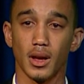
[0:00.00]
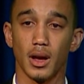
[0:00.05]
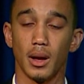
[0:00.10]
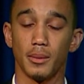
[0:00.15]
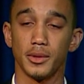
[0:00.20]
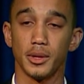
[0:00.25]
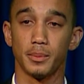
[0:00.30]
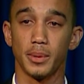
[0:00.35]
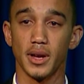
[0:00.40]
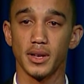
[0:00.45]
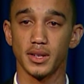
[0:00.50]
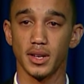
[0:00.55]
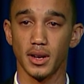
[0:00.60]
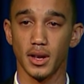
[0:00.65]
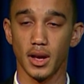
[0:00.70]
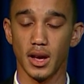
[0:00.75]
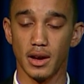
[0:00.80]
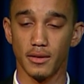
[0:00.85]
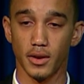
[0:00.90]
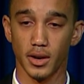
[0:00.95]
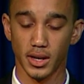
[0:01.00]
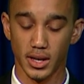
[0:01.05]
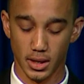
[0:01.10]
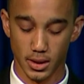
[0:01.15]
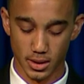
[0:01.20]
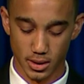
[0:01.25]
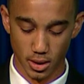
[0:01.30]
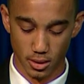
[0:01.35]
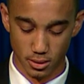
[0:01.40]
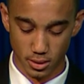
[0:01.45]
I'm the president of our
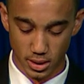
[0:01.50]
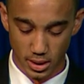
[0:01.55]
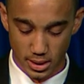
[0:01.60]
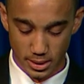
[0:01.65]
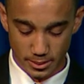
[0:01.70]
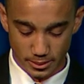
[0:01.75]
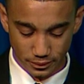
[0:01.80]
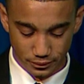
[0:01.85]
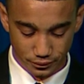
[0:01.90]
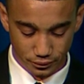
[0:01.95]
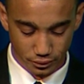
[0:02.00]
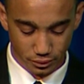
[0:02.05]
Keystone Club